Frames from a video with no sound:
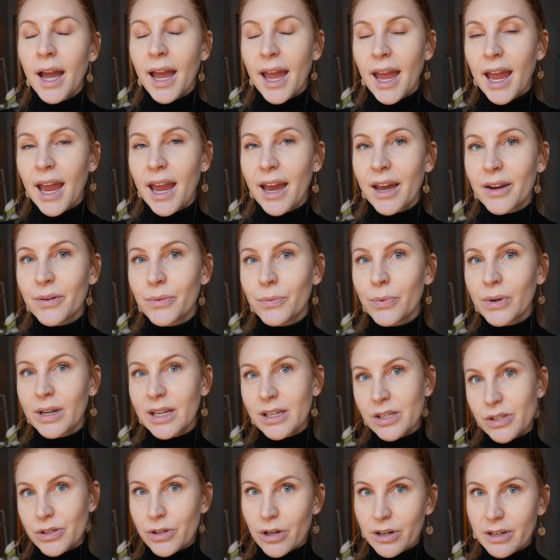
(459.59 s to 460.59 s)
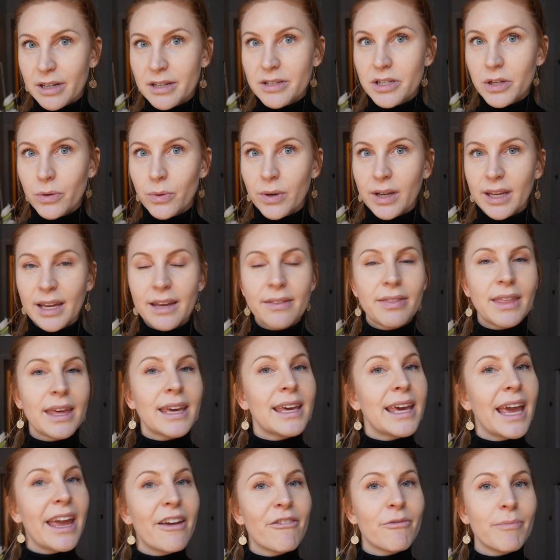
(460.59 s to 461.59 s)
and when I started doing it, they
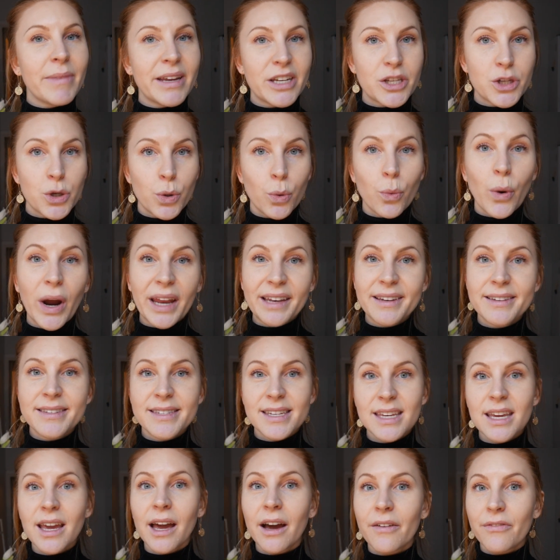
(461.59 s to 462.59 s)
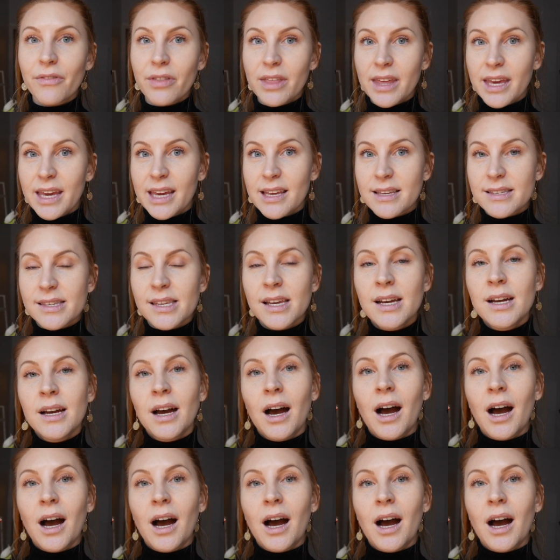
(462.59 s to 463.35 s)
gave me 20 of these